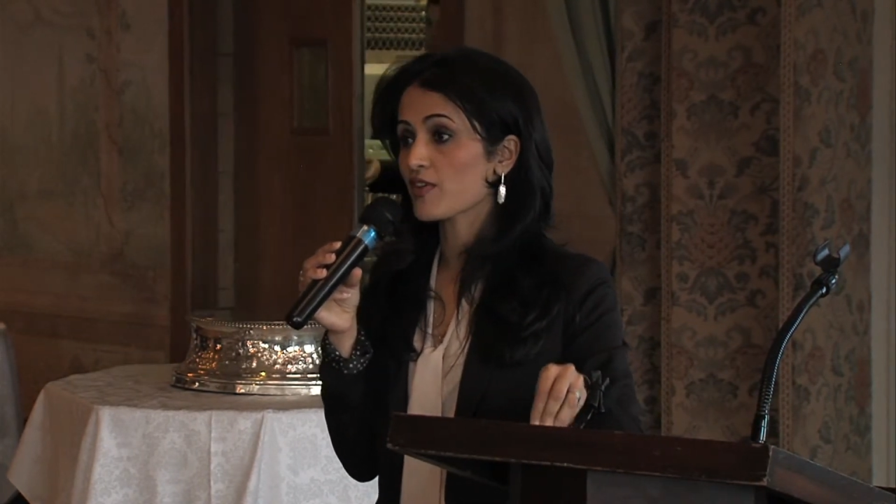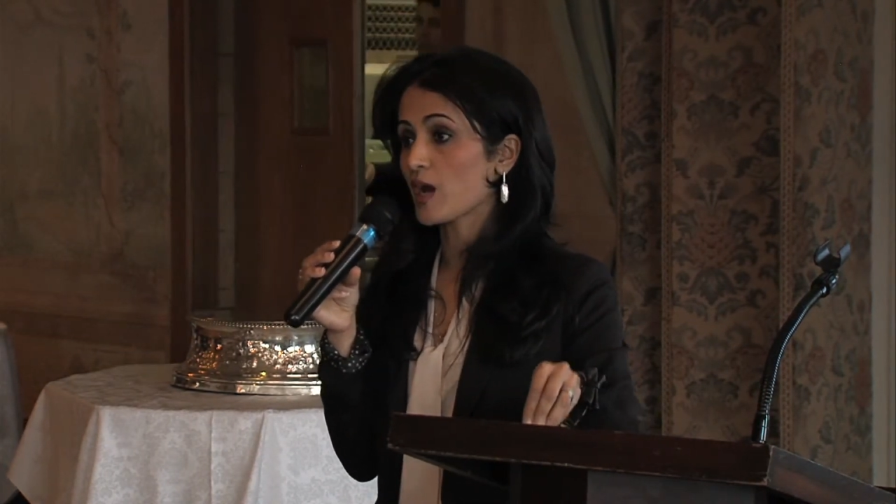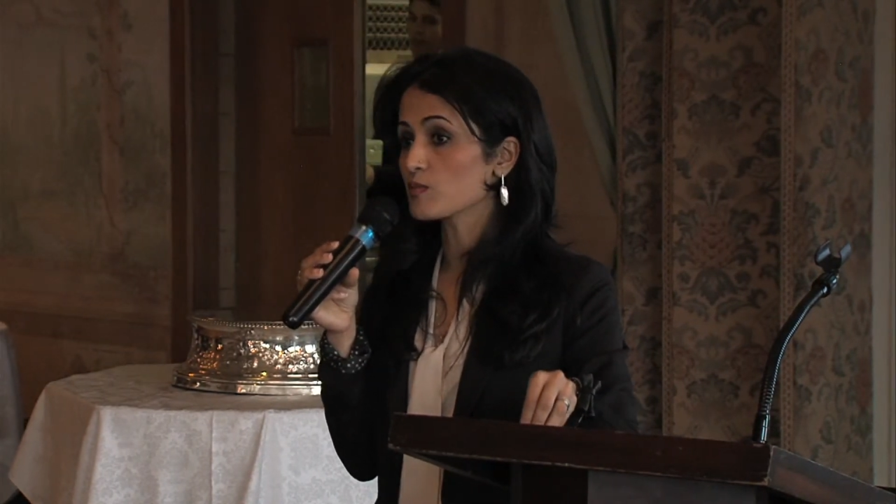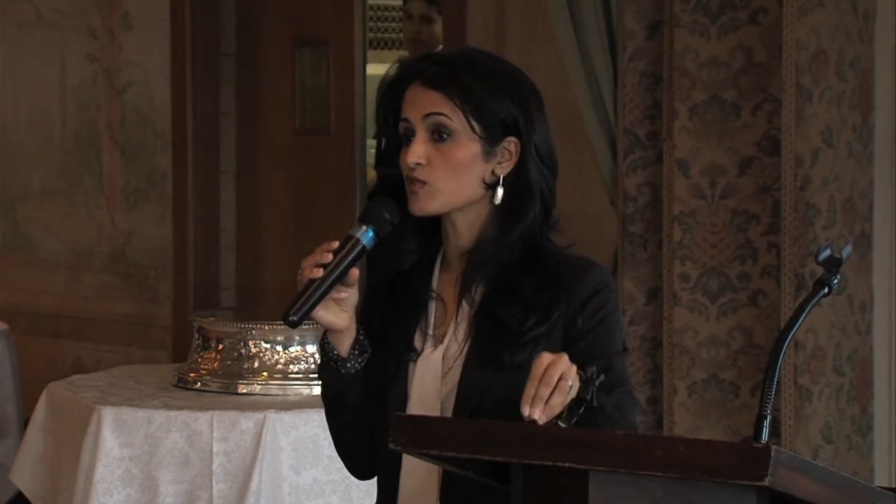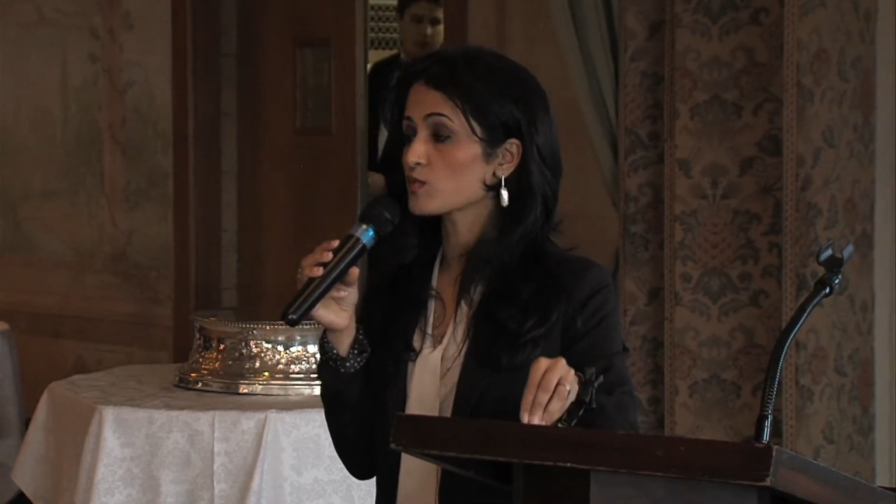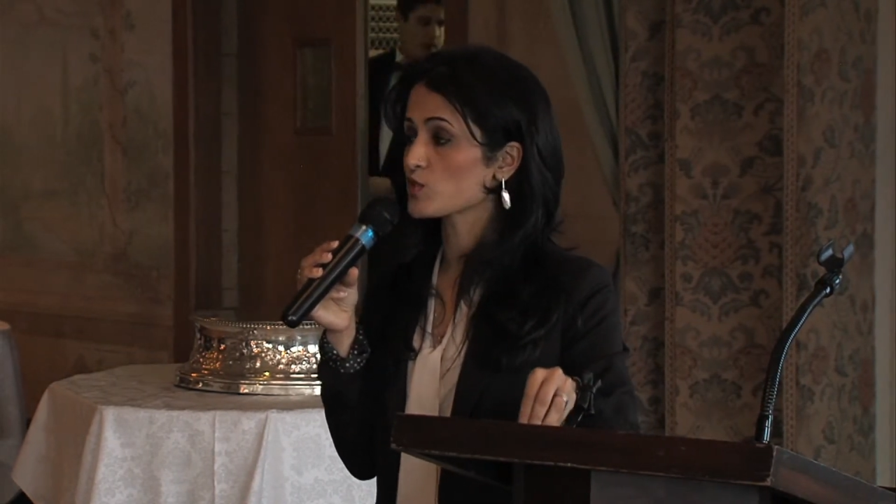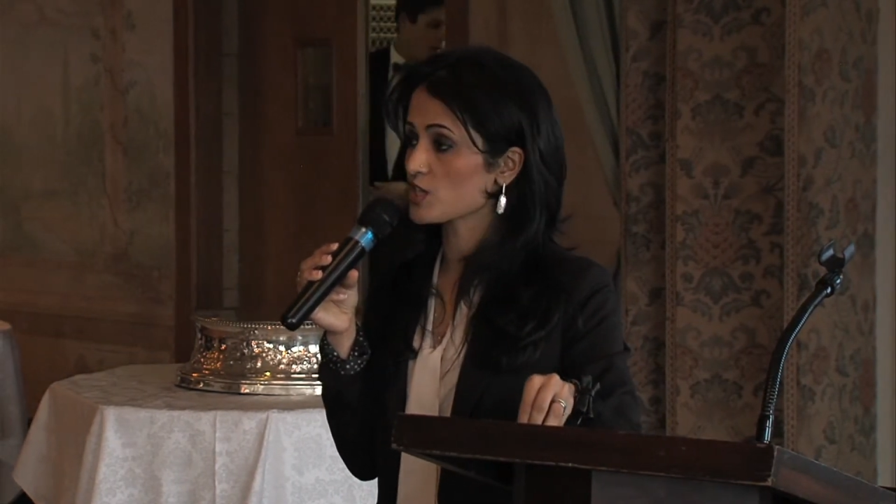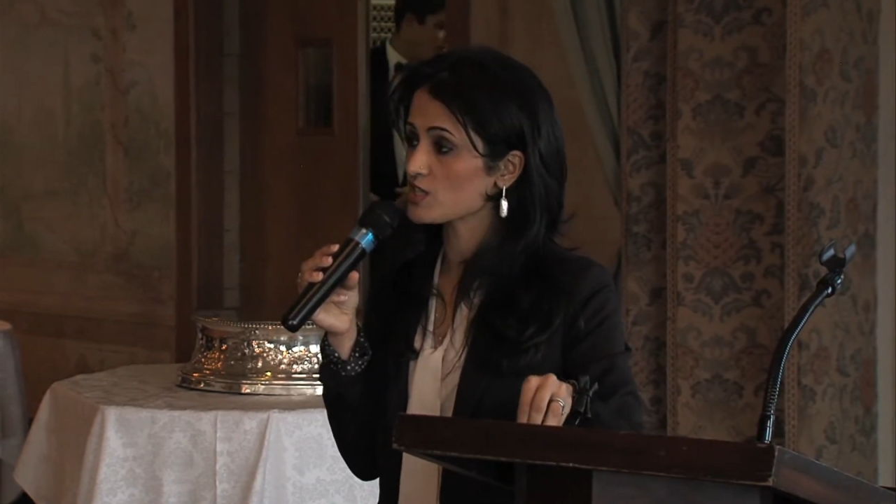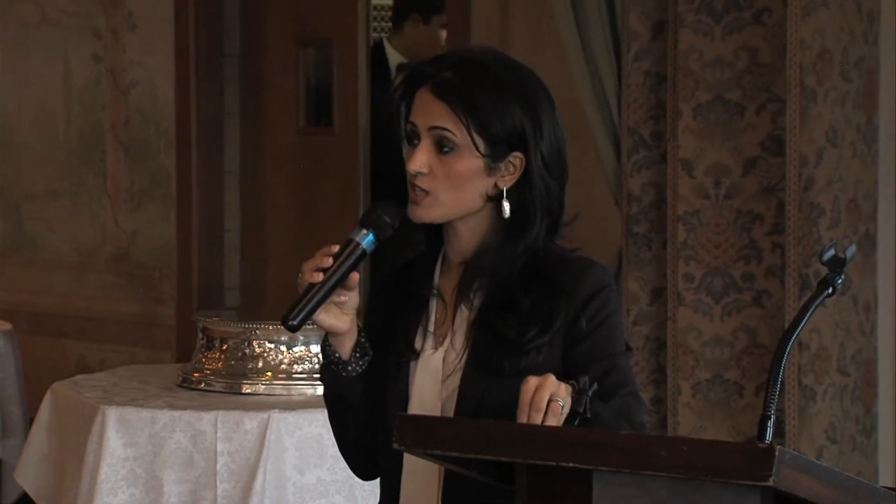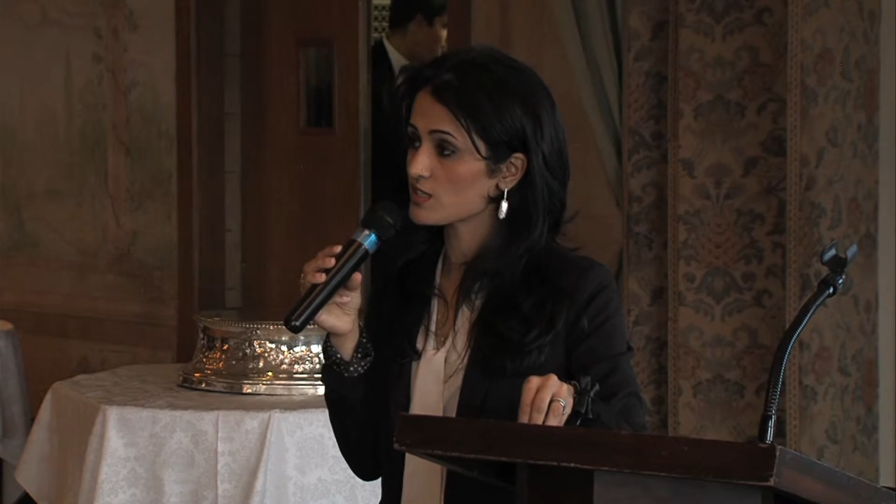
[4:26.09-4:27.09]
comes from
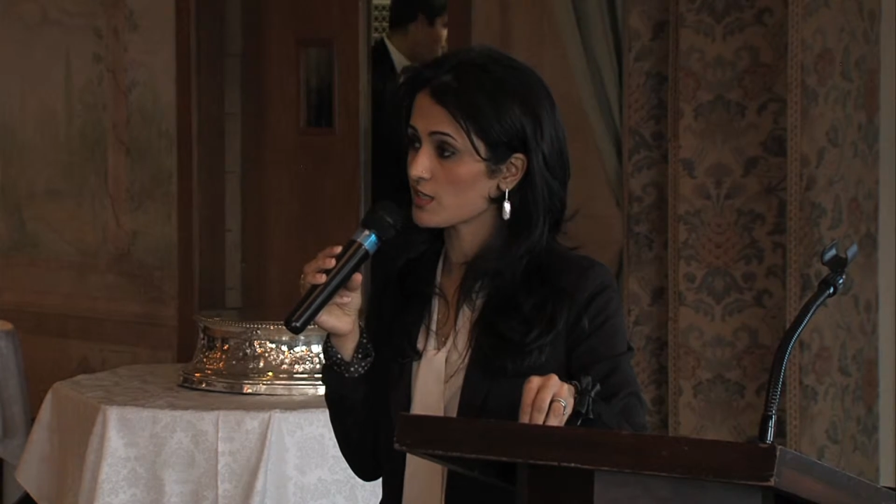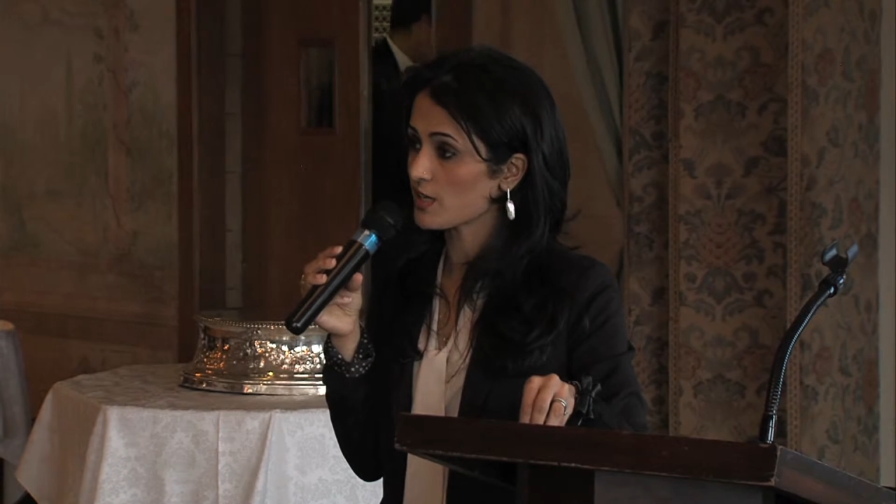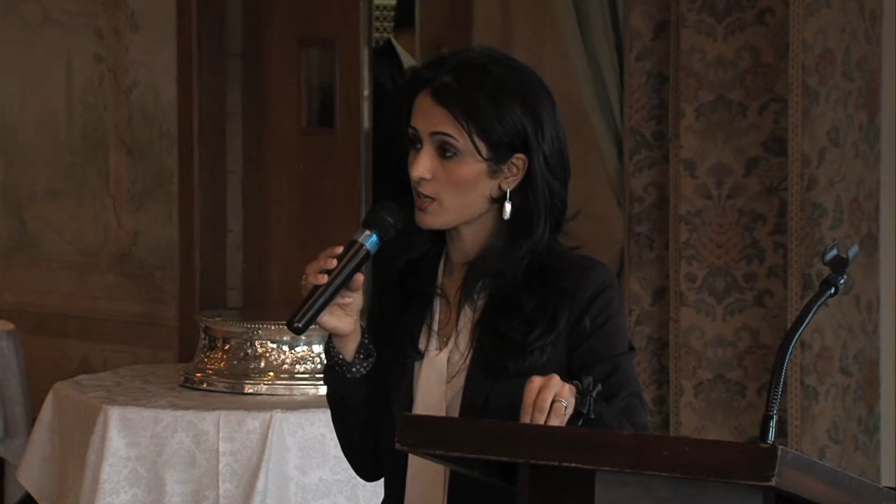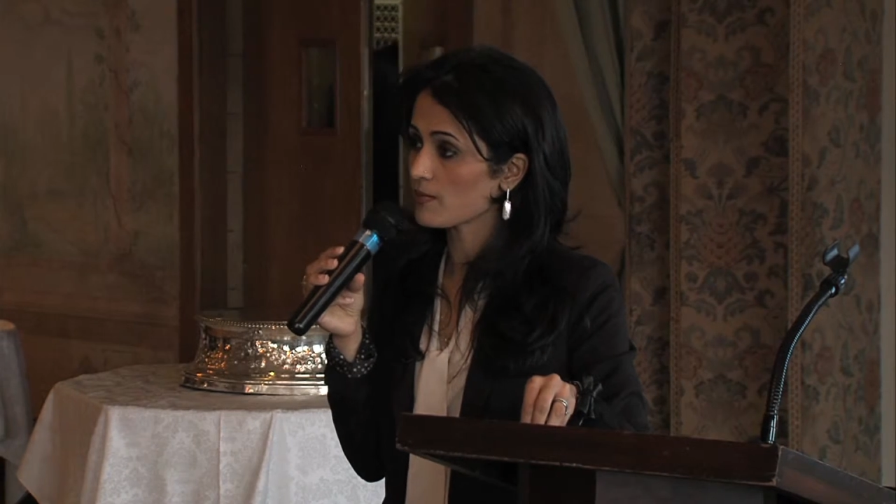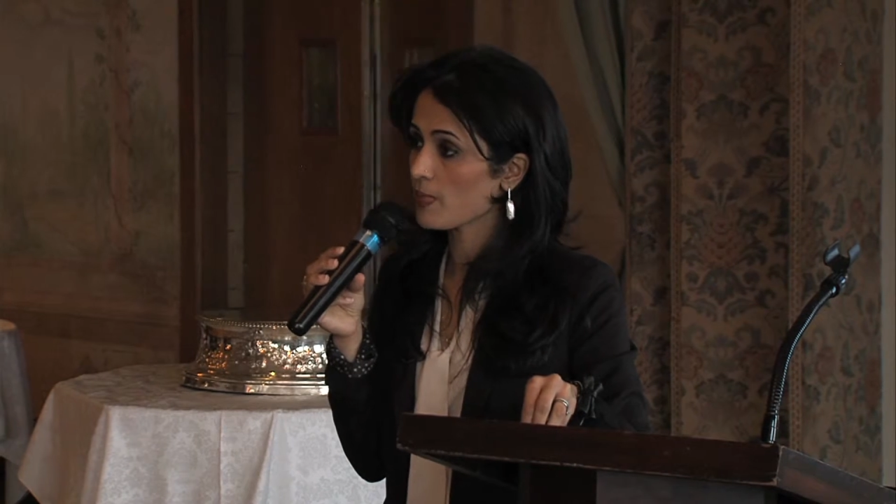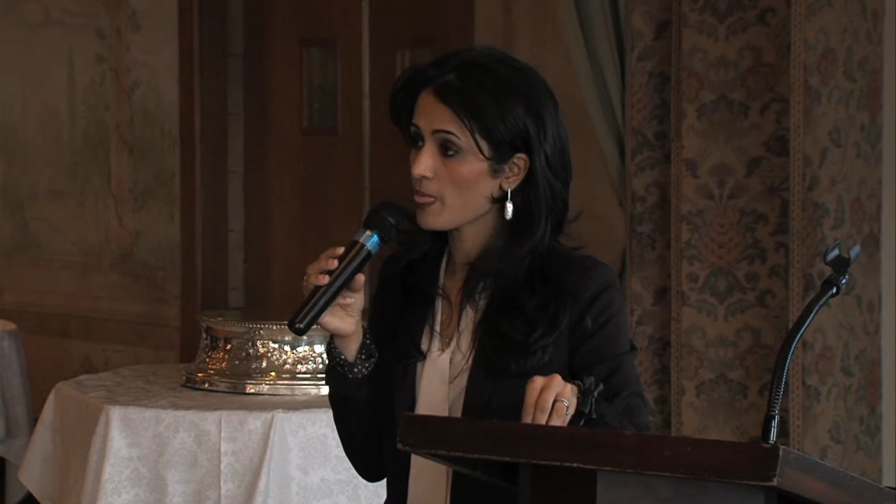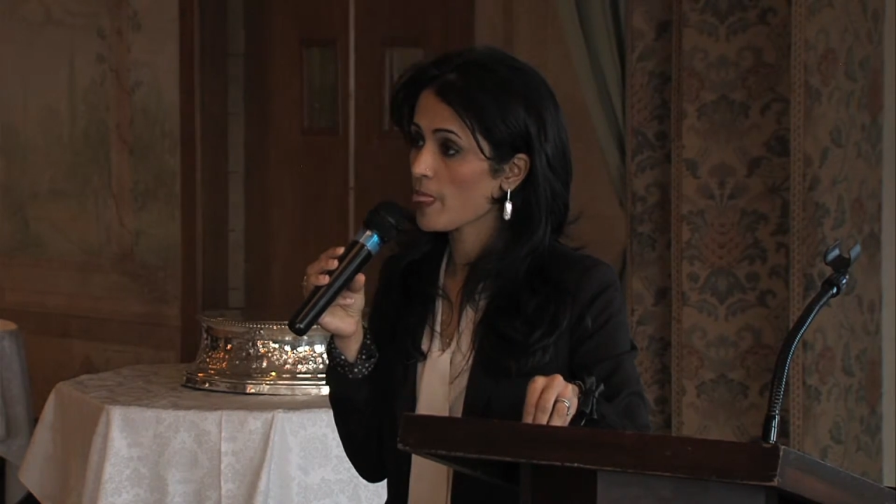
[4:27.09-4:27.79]
Jersey City.